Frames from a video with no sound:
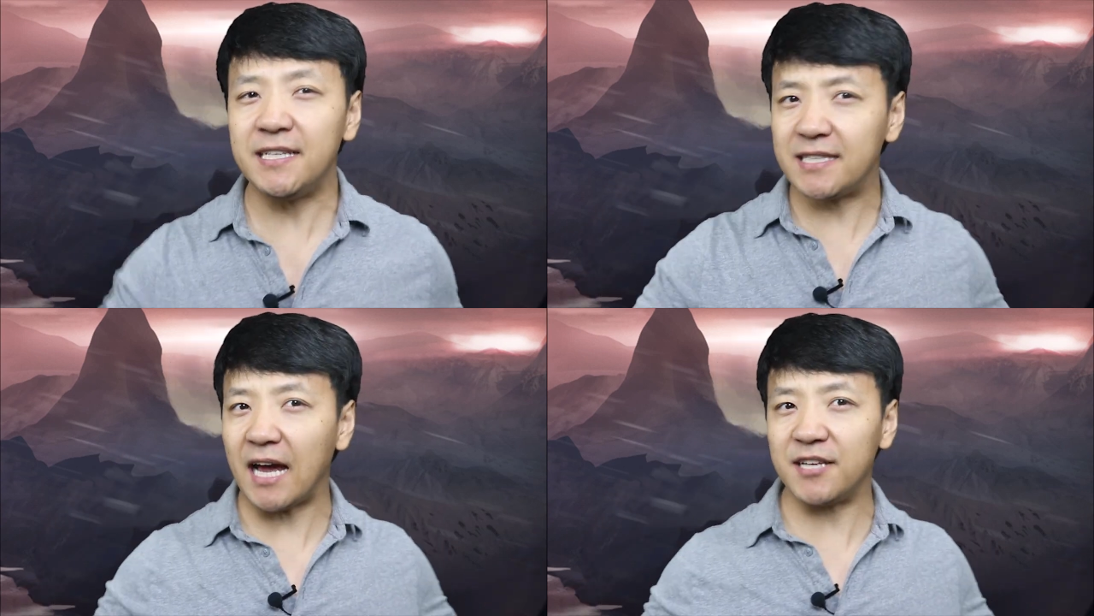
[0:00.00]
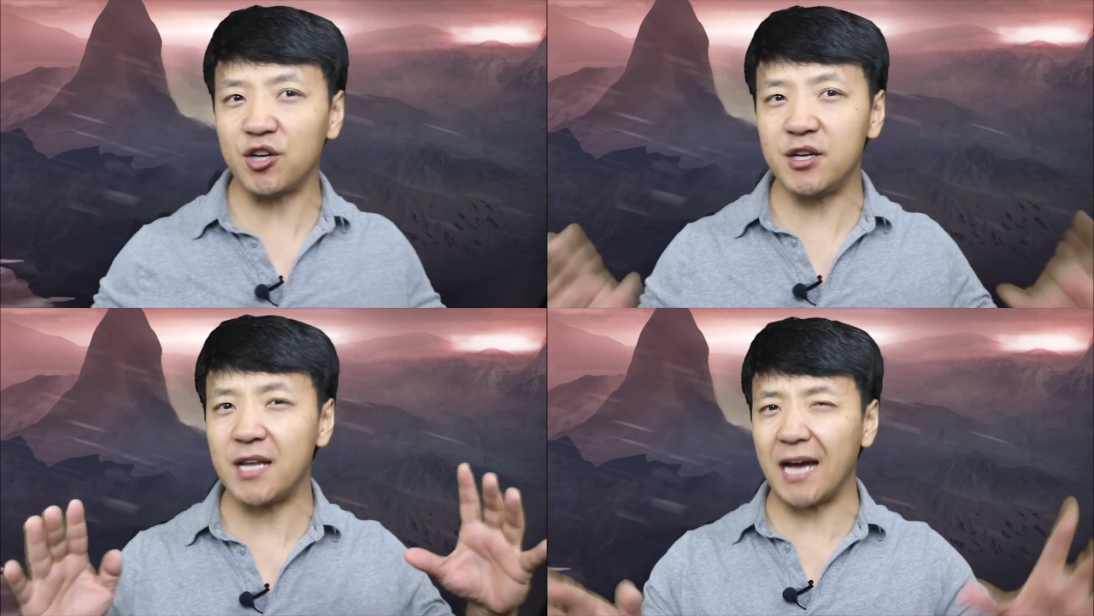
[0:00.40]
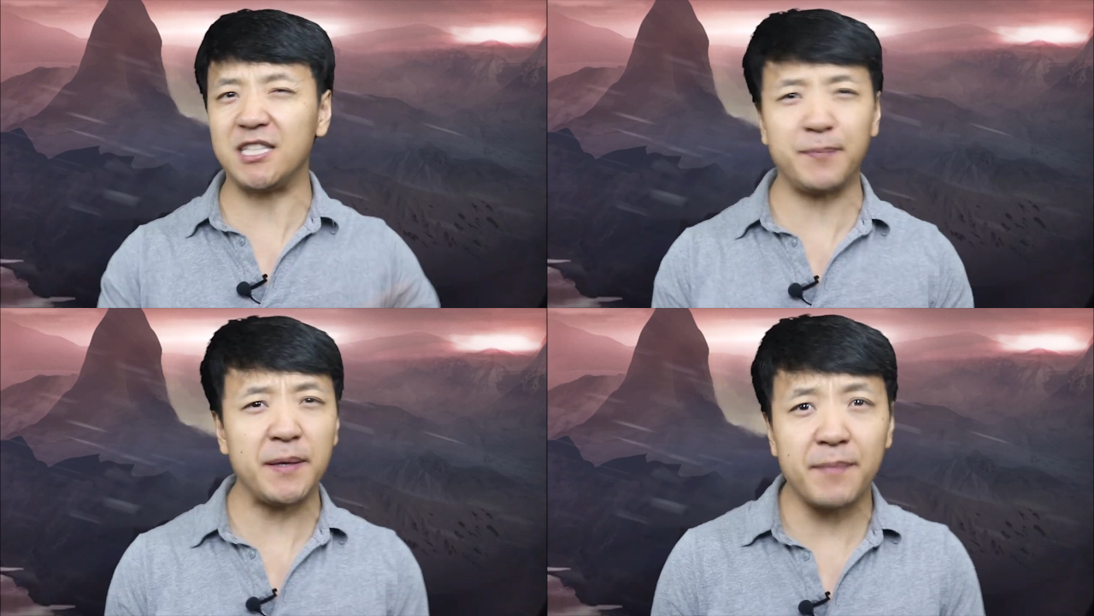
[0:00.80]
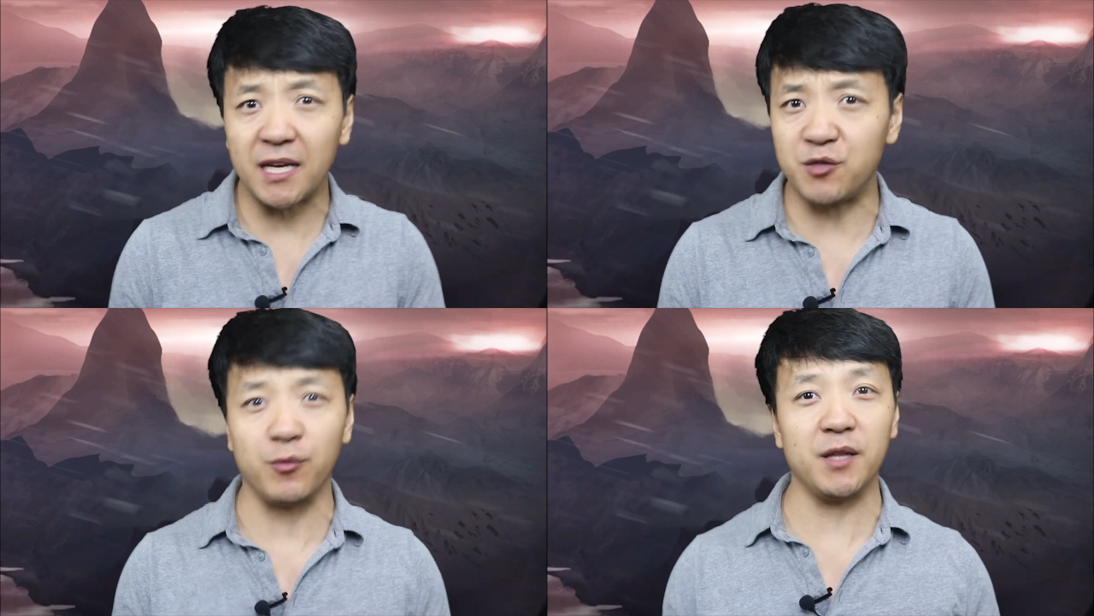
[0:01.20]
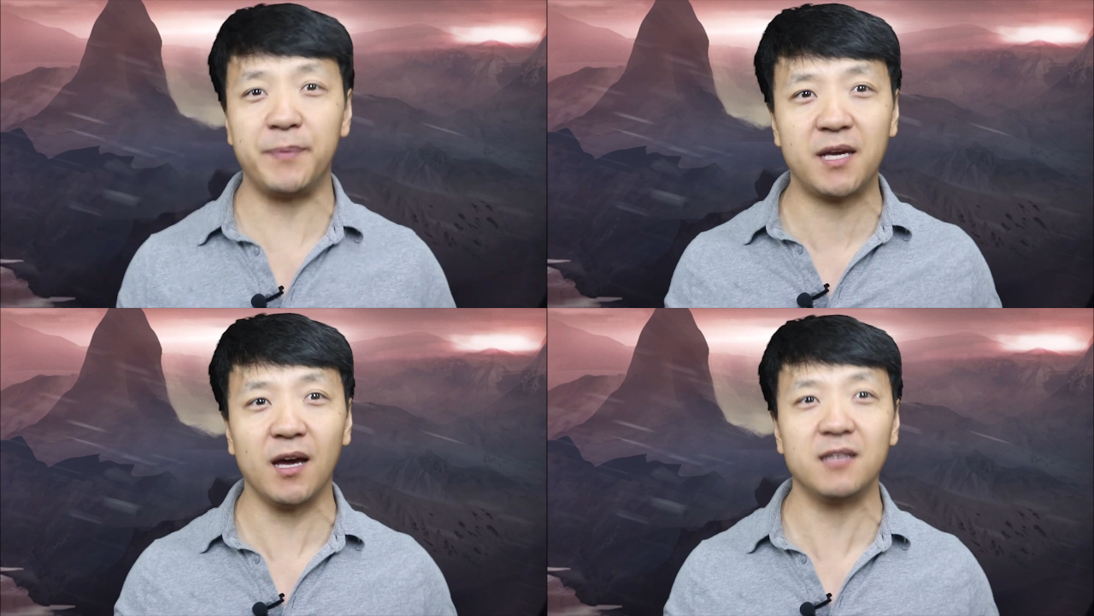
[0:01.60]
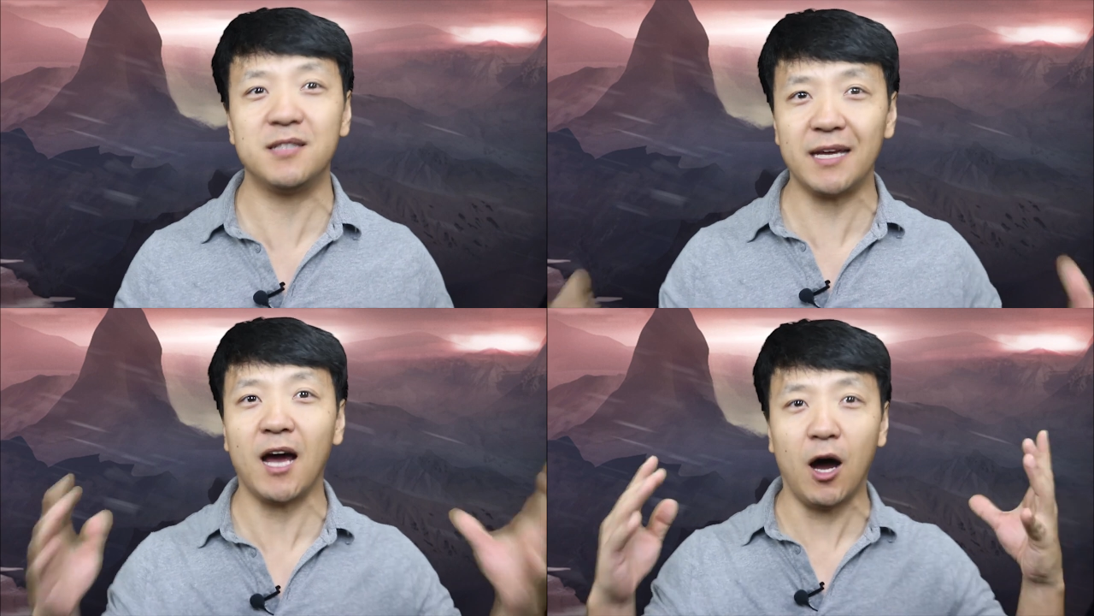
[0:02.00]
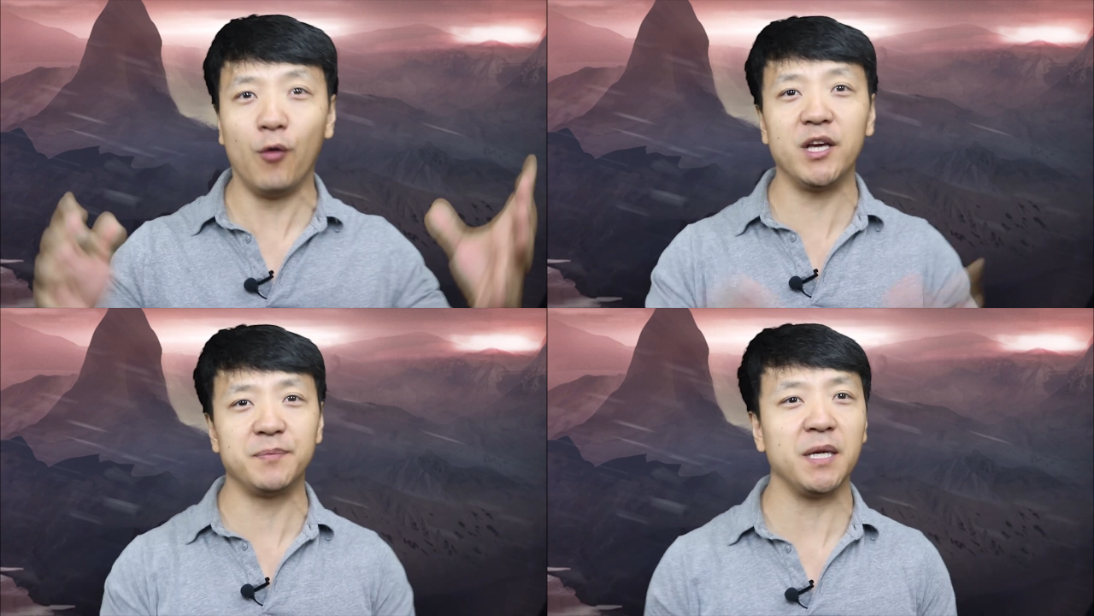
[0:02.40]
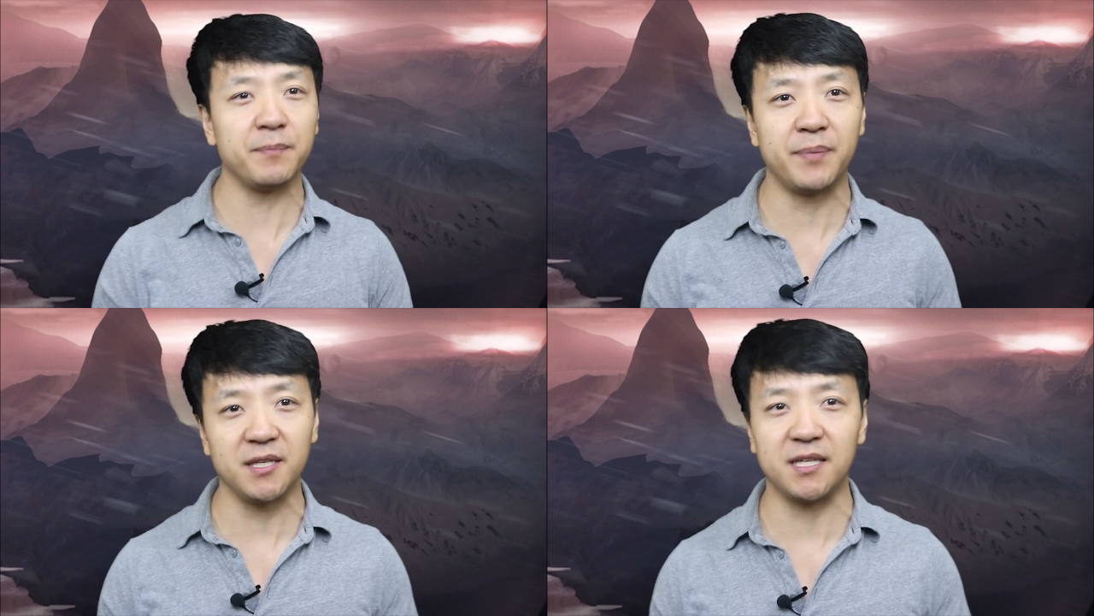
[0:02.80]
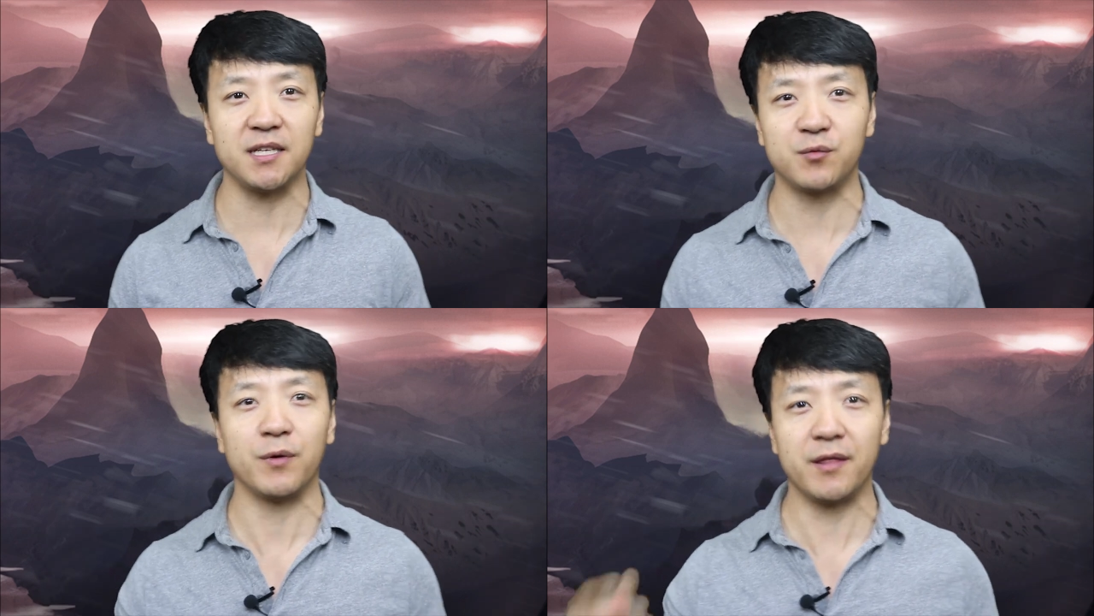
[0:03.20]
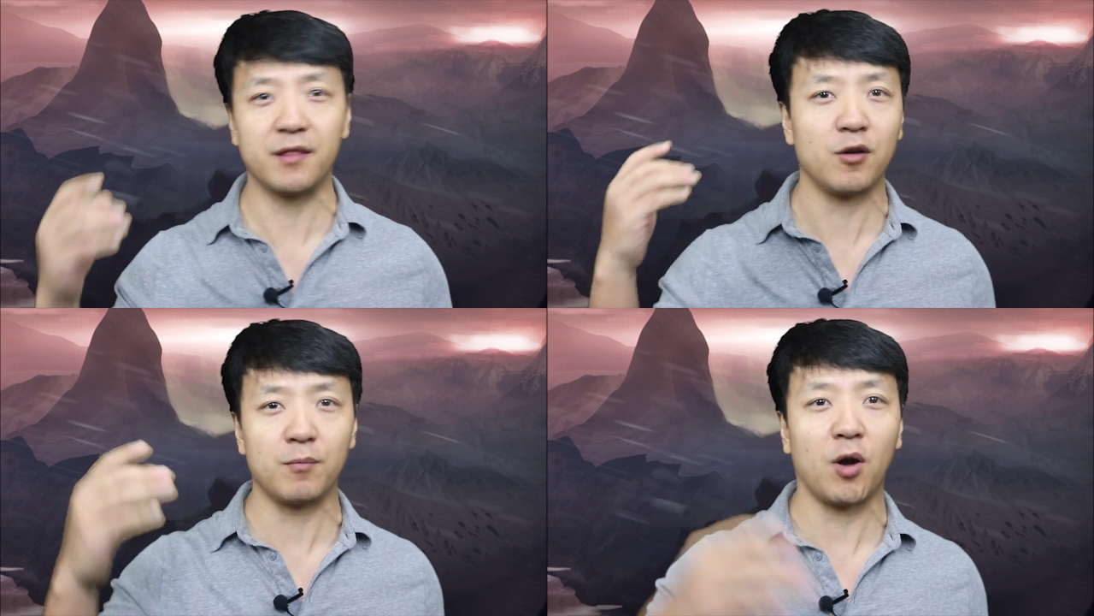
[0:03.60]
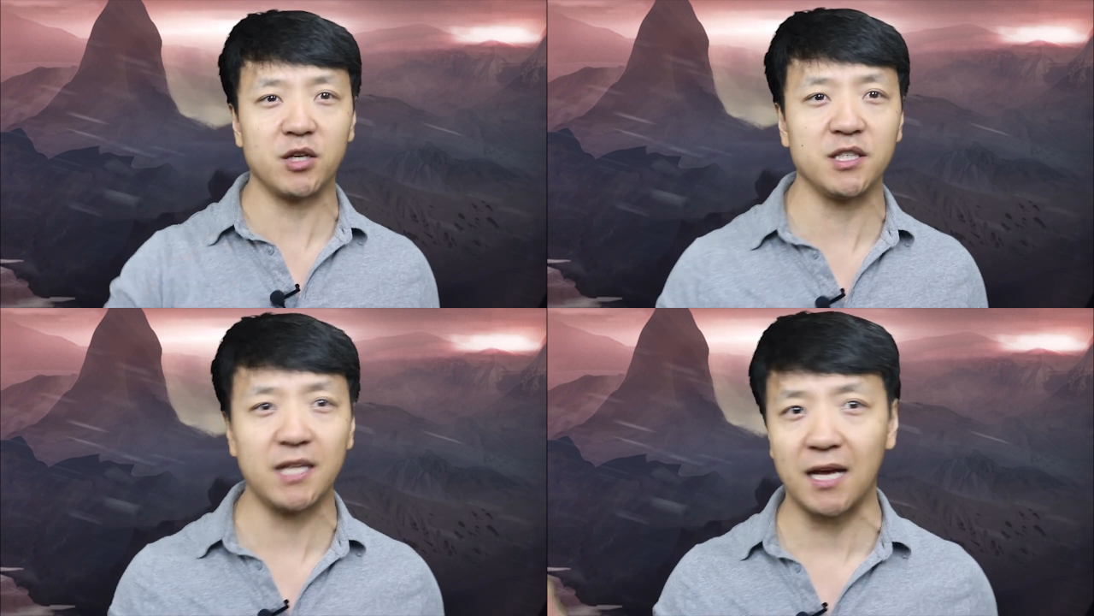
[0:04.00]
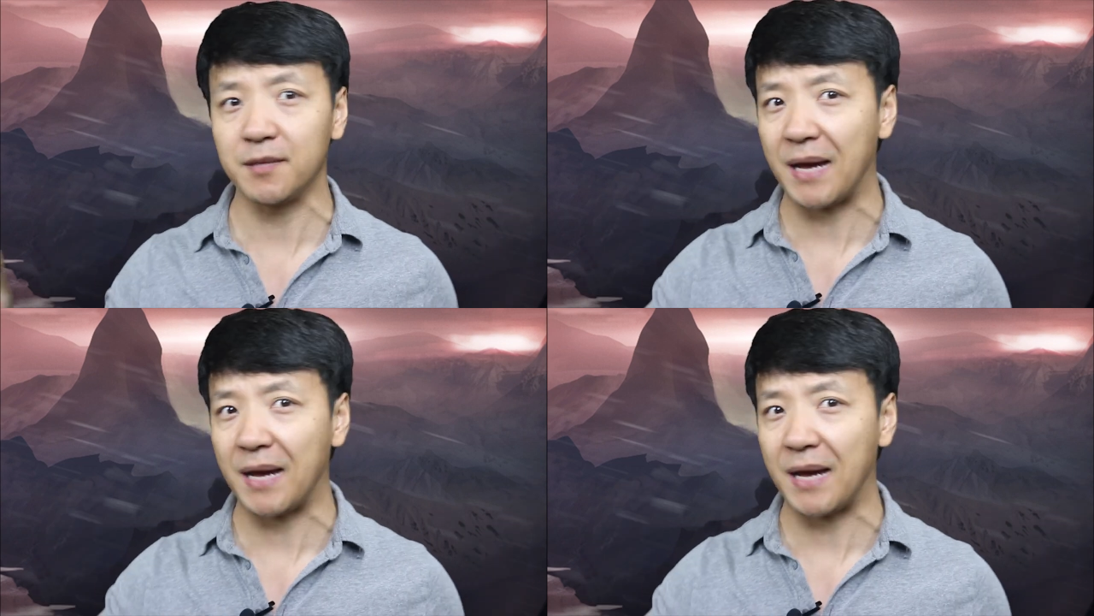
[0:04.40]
These guys are not to be messed with because they always mean business when they're marching down the